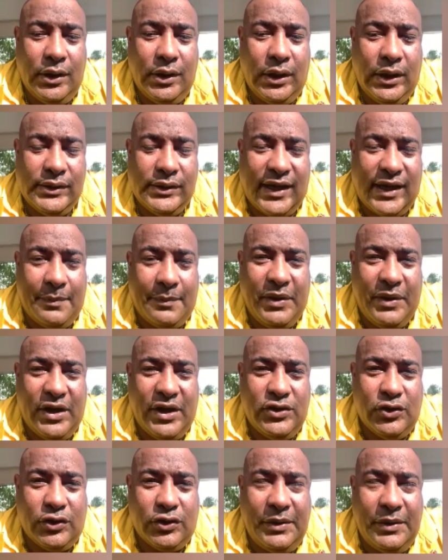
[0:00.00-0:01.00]
San
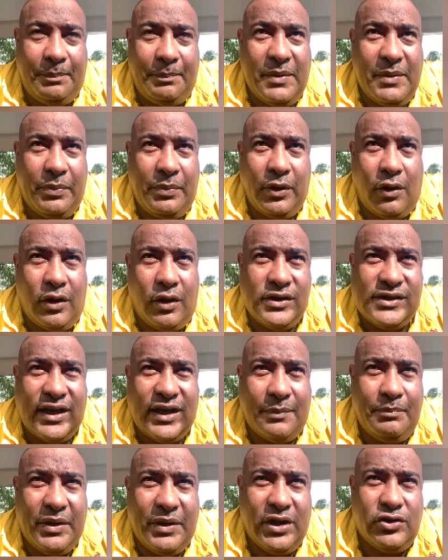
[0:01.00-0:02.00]
Pedro, the people on
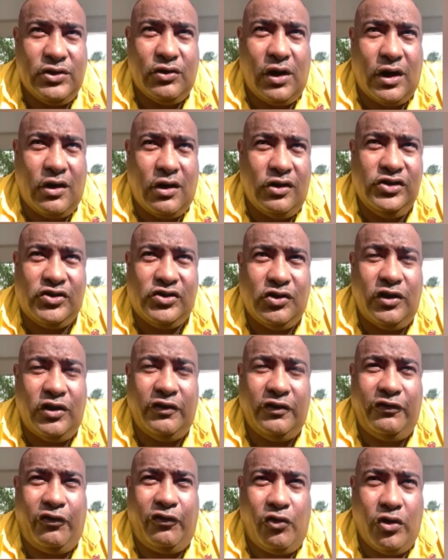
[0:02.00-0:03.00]
San Pedro are
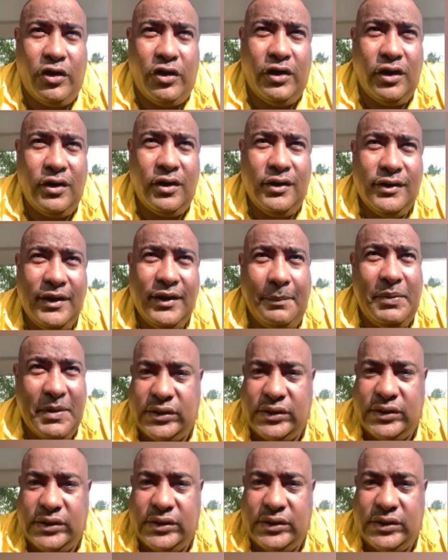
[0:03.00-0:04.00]
concerned for the
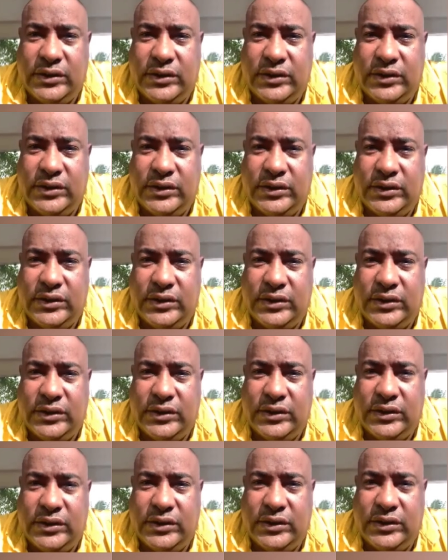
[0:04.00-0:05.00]
people in San Pedro,
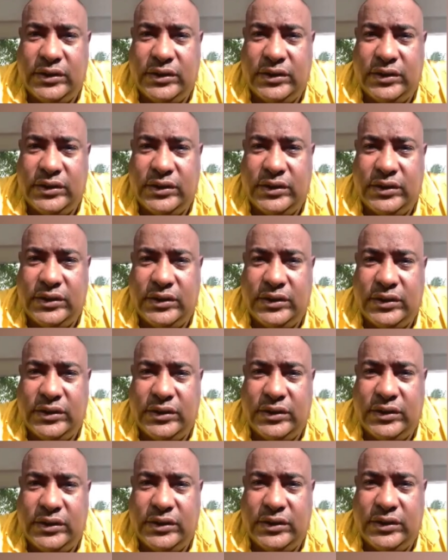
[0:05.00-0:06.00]
and they are concerned with
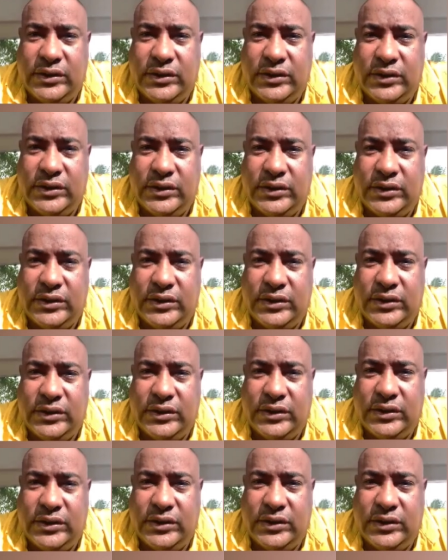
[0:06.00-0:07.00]
San Pedro. So
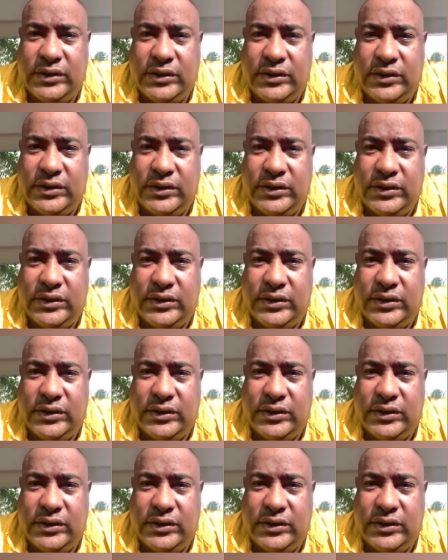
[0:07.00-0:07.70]
and